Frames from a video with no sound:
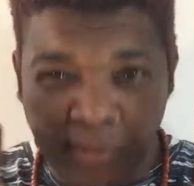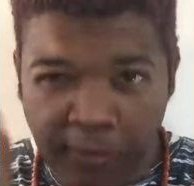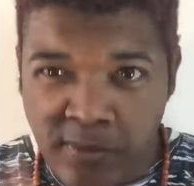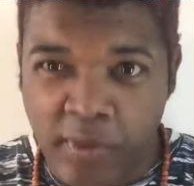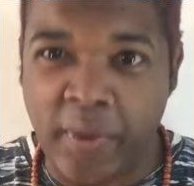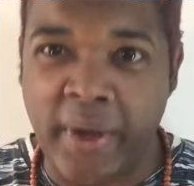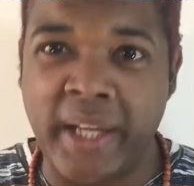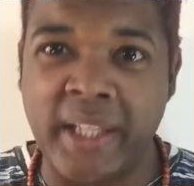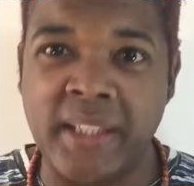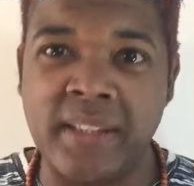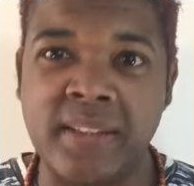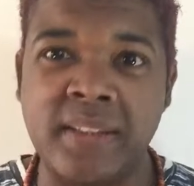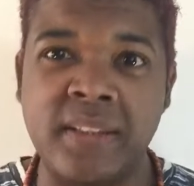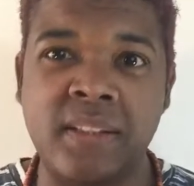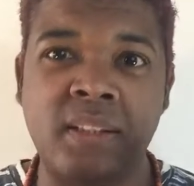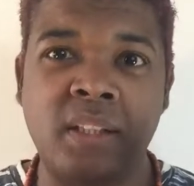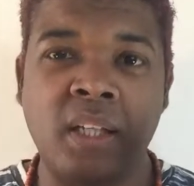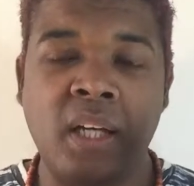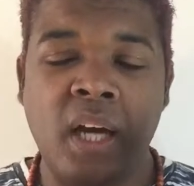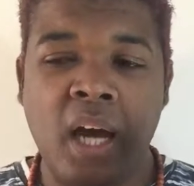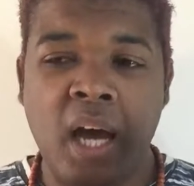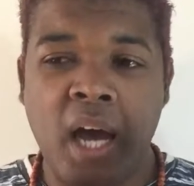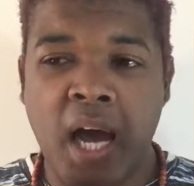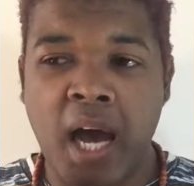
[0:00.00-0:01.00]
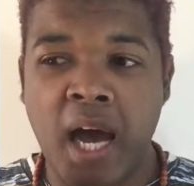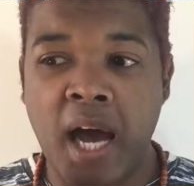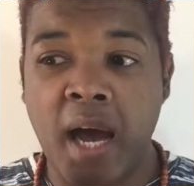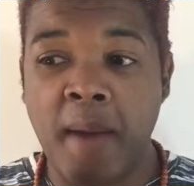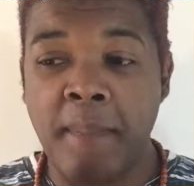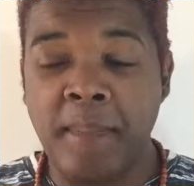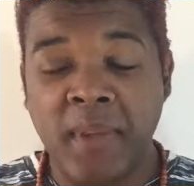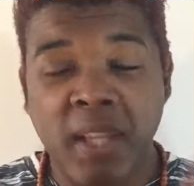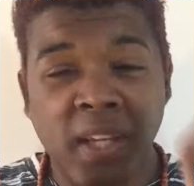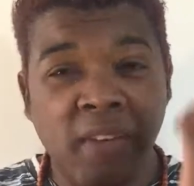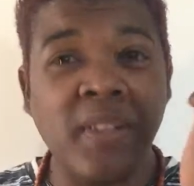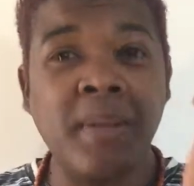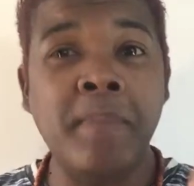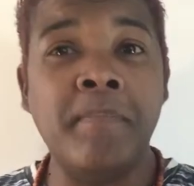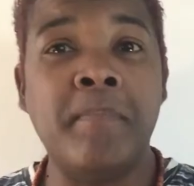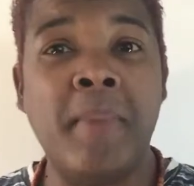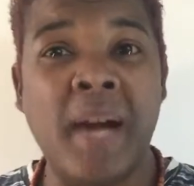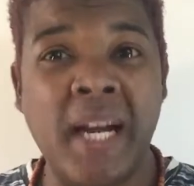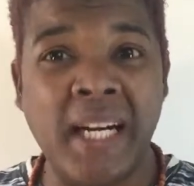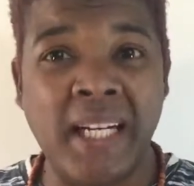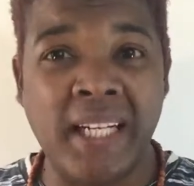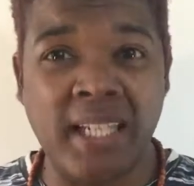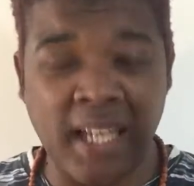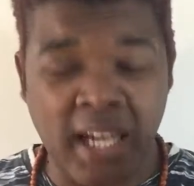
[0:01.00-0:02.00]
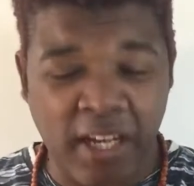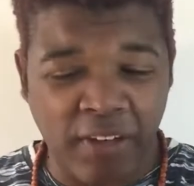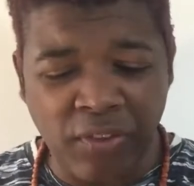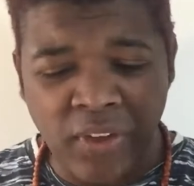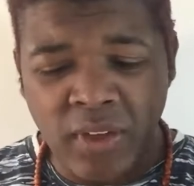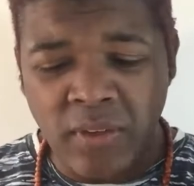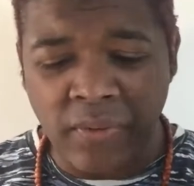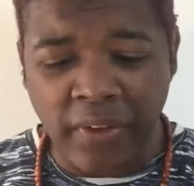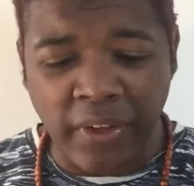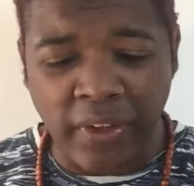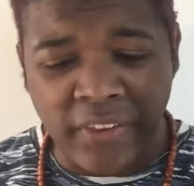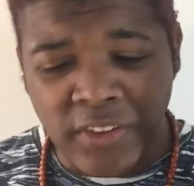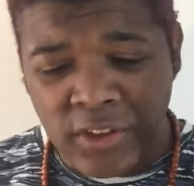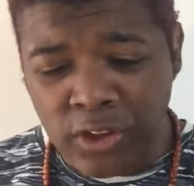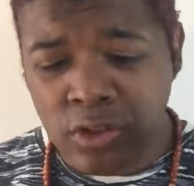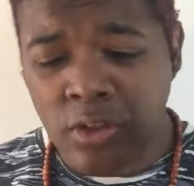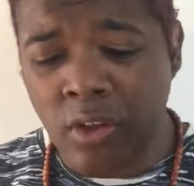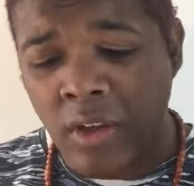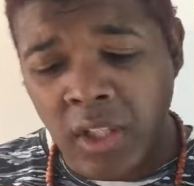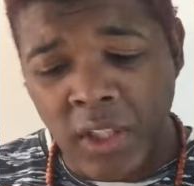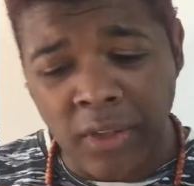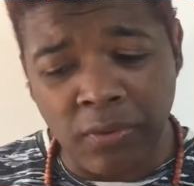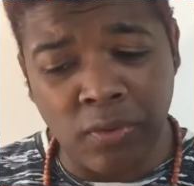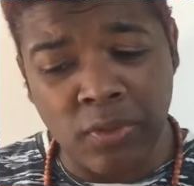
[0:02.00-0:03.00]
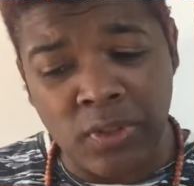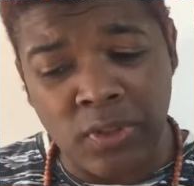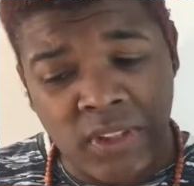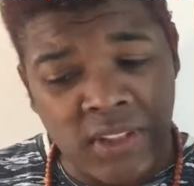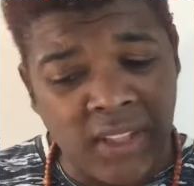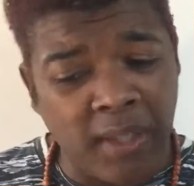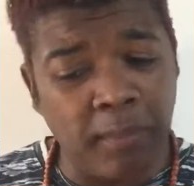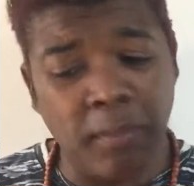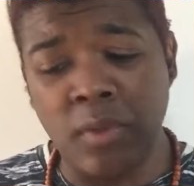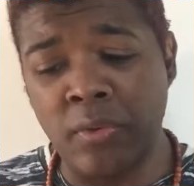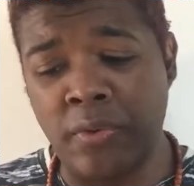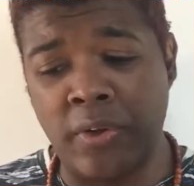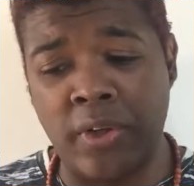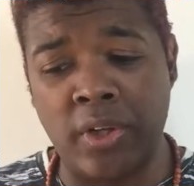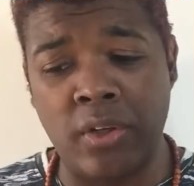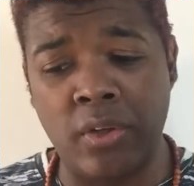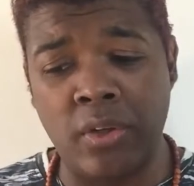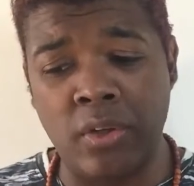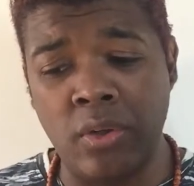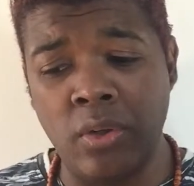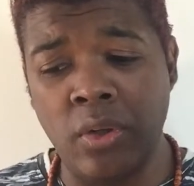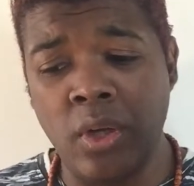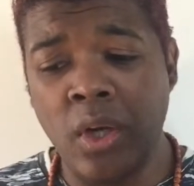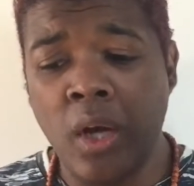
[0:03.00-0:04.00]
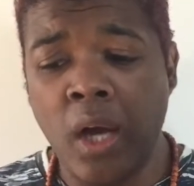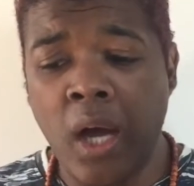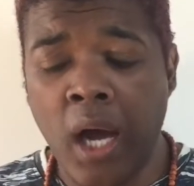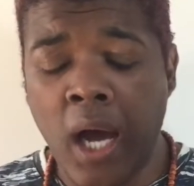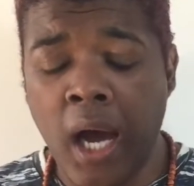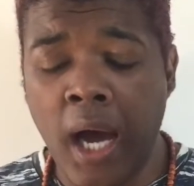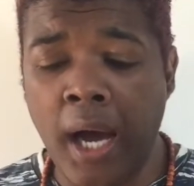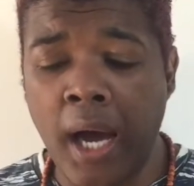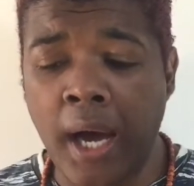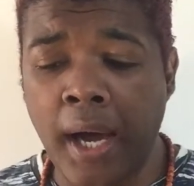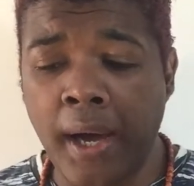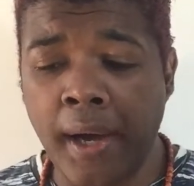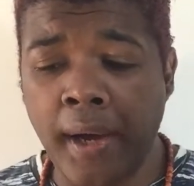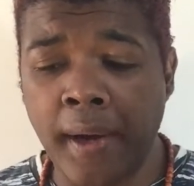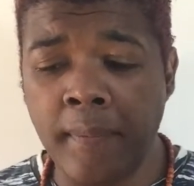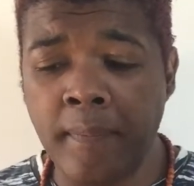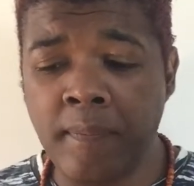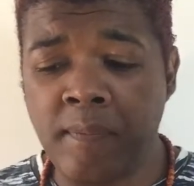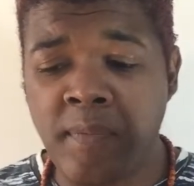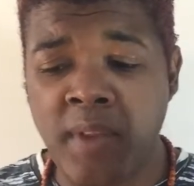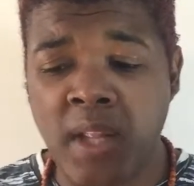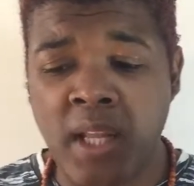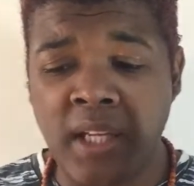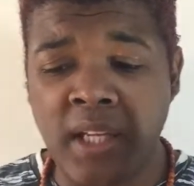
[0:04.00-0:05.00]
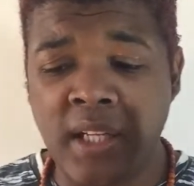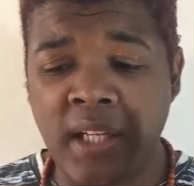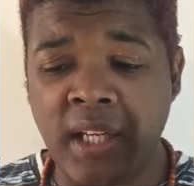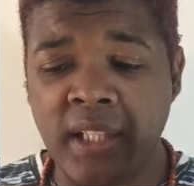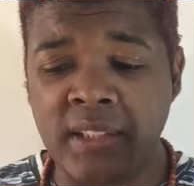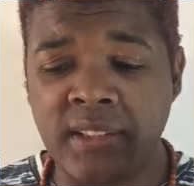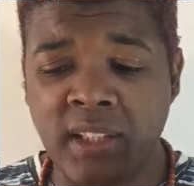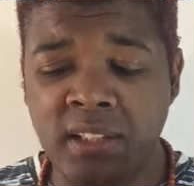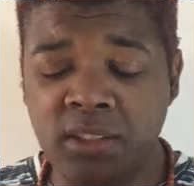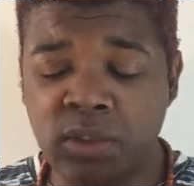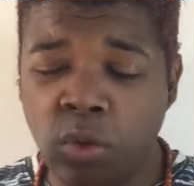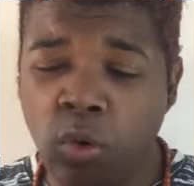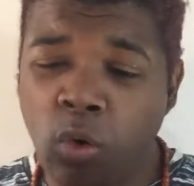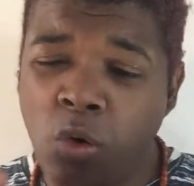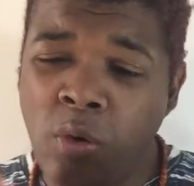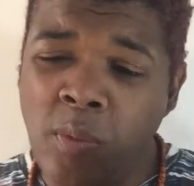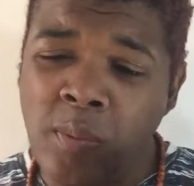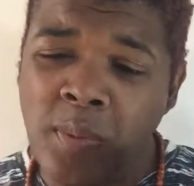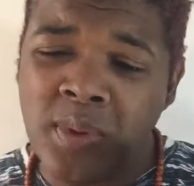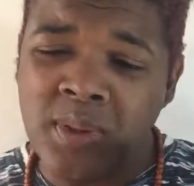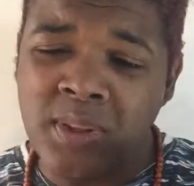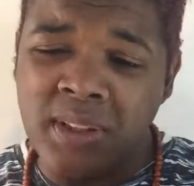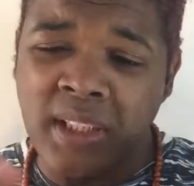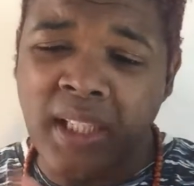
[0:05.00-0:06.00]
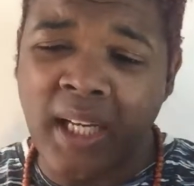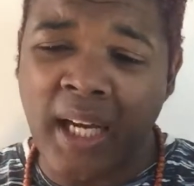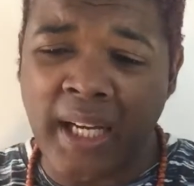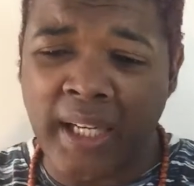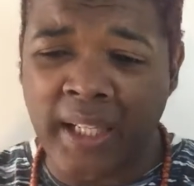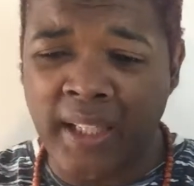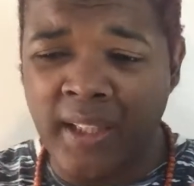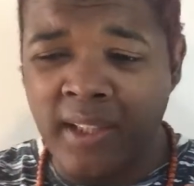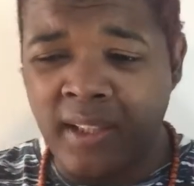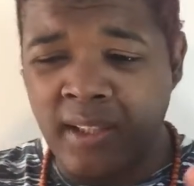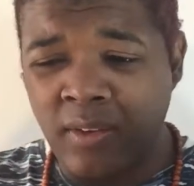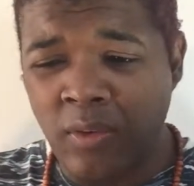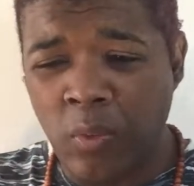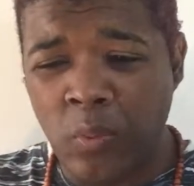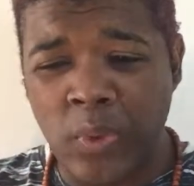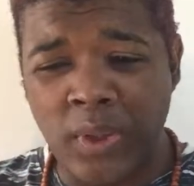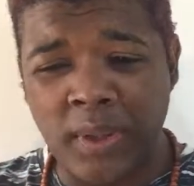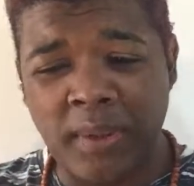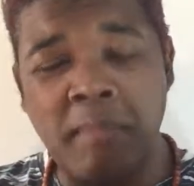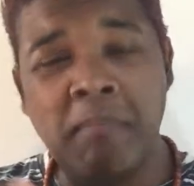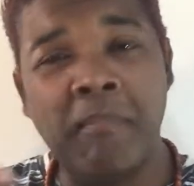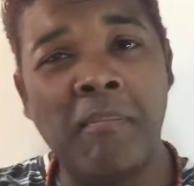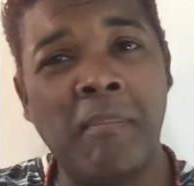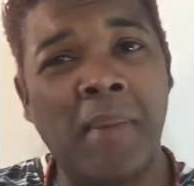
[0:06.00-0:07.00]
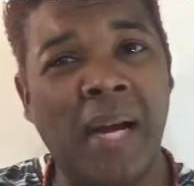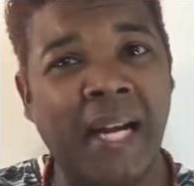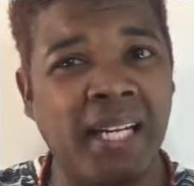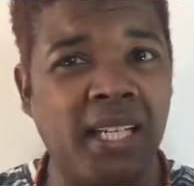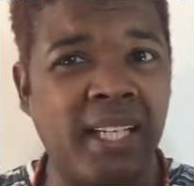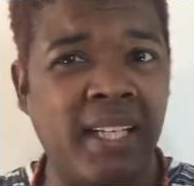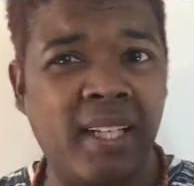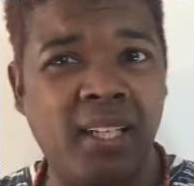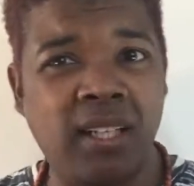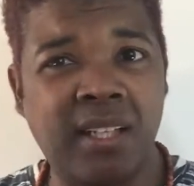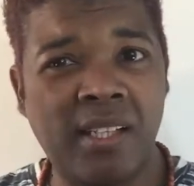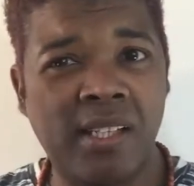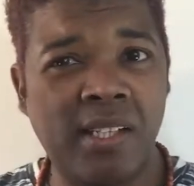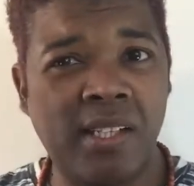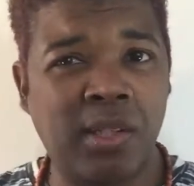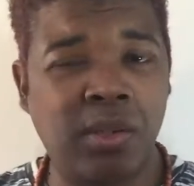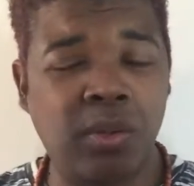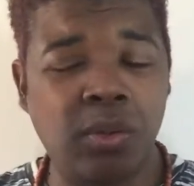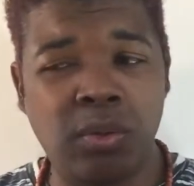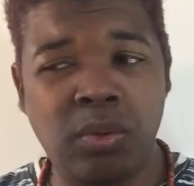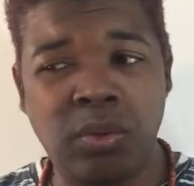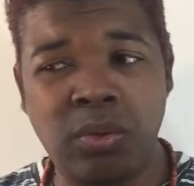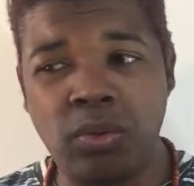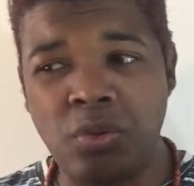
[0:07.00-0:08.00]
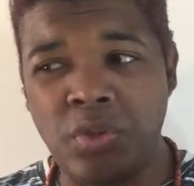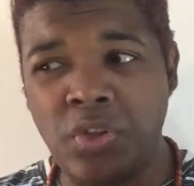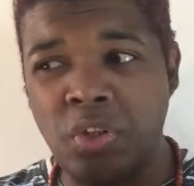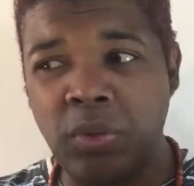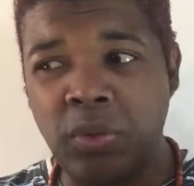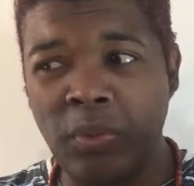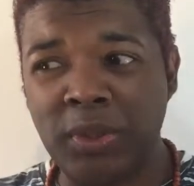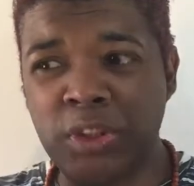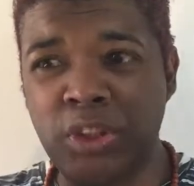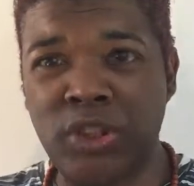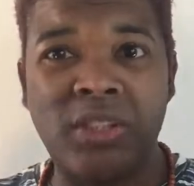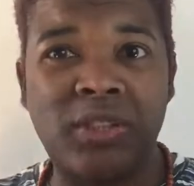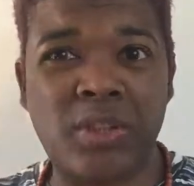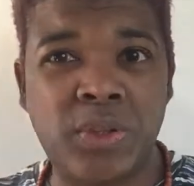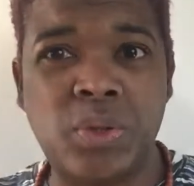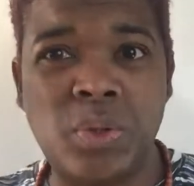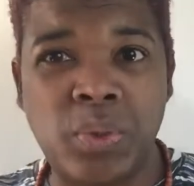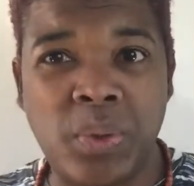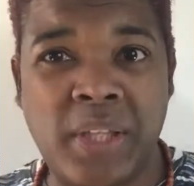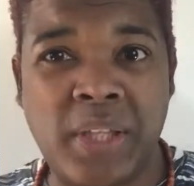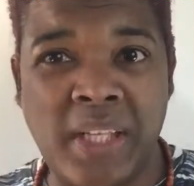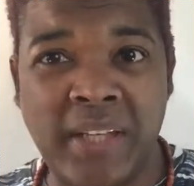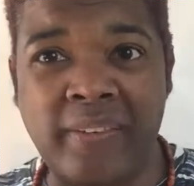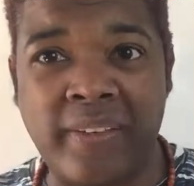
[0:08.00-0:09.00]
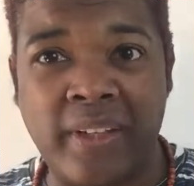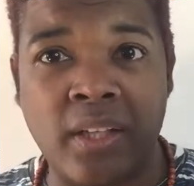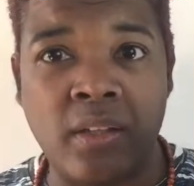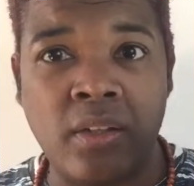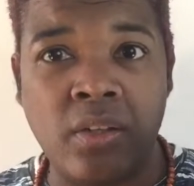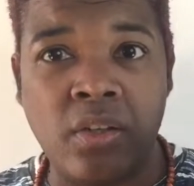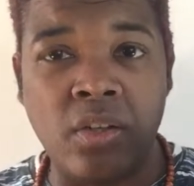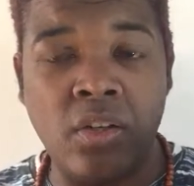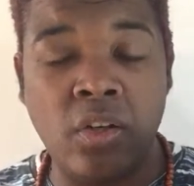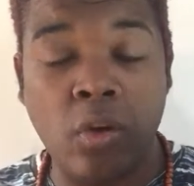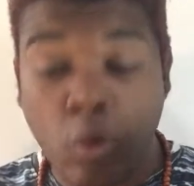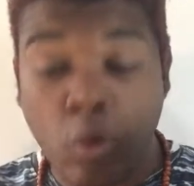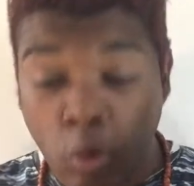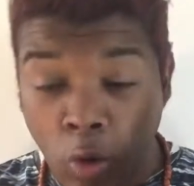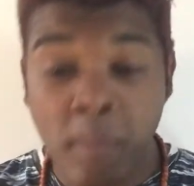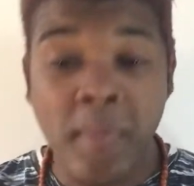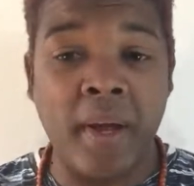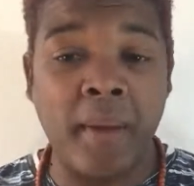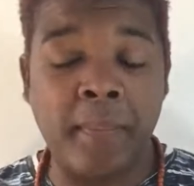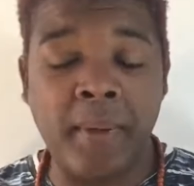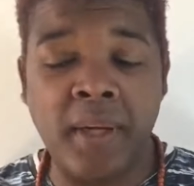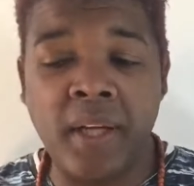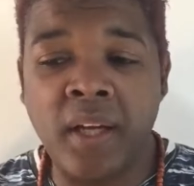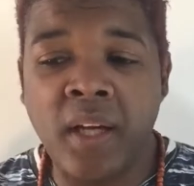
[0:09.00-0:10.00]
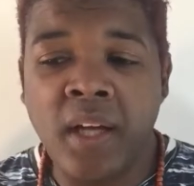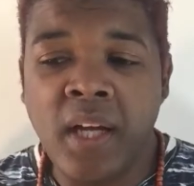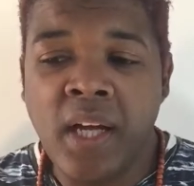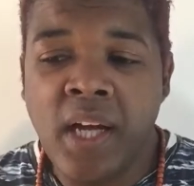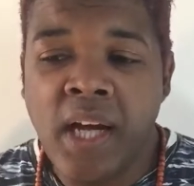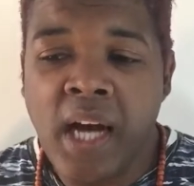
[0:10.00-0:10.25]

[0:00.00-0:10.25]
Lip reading: friends, even money. I feel very strongly for some of you. It's almost like with money, you were just too giving, you know, or maybe